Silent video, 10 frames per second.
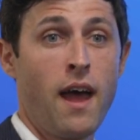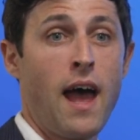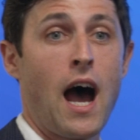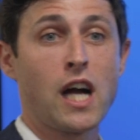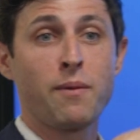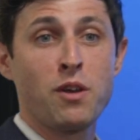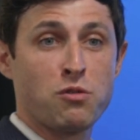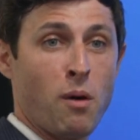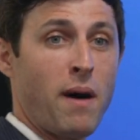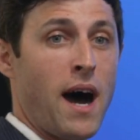How can we
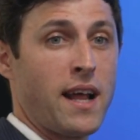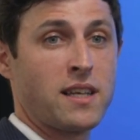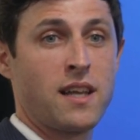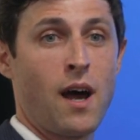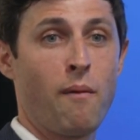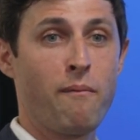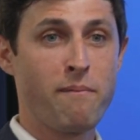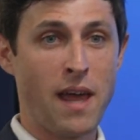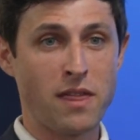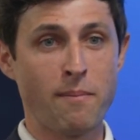use robotics to
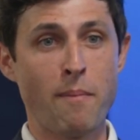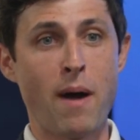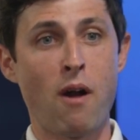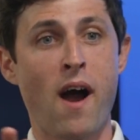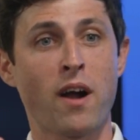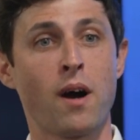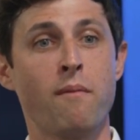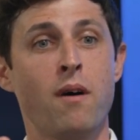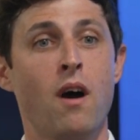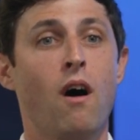help get them a better
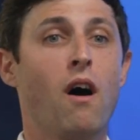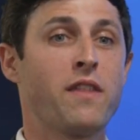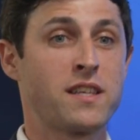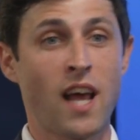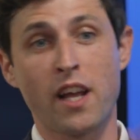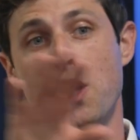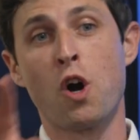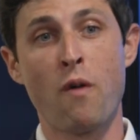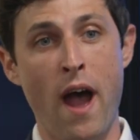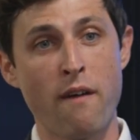outcome the second
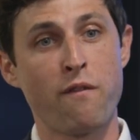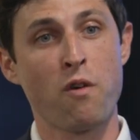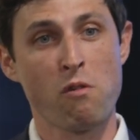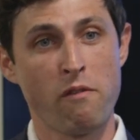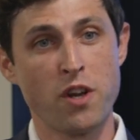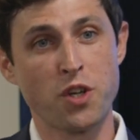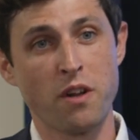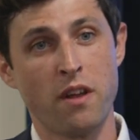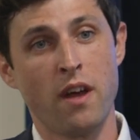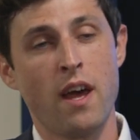go-around for a revision?